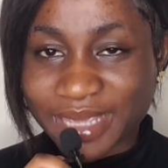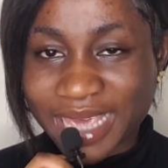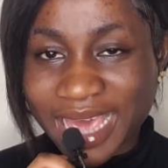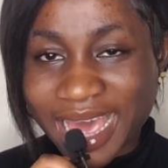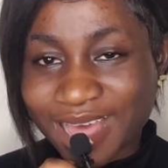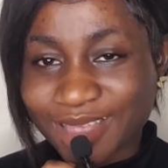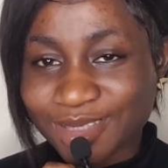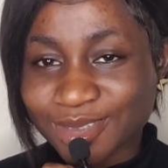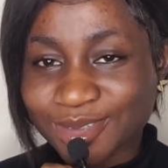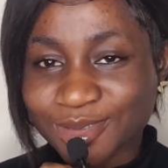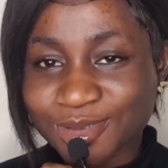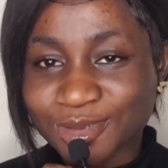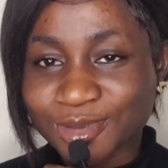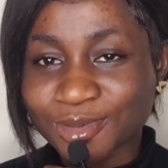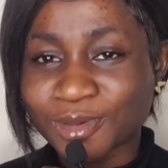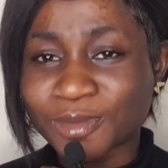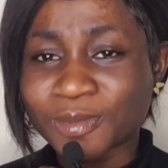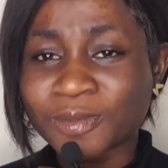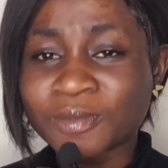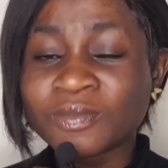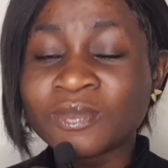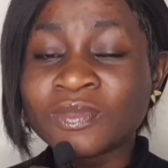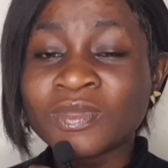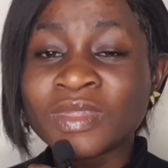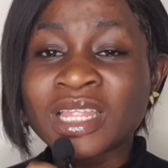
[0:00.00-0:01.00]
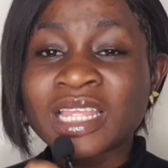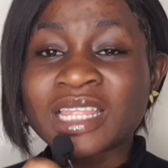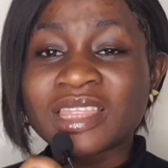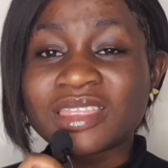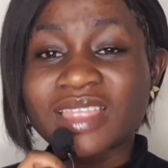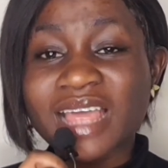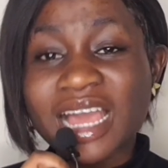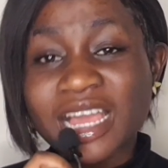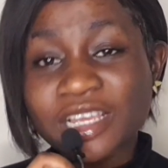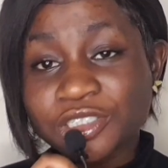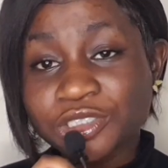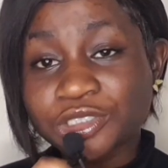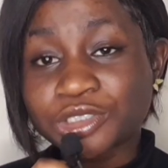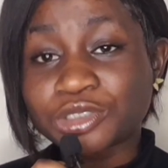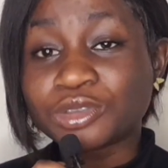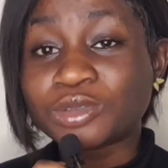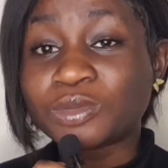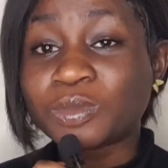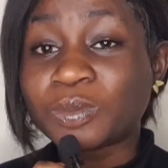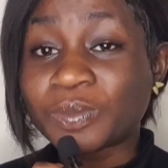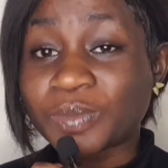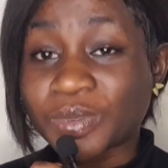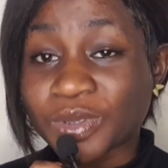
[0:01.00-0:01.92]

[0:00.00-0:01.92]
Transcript: Yeah, so that should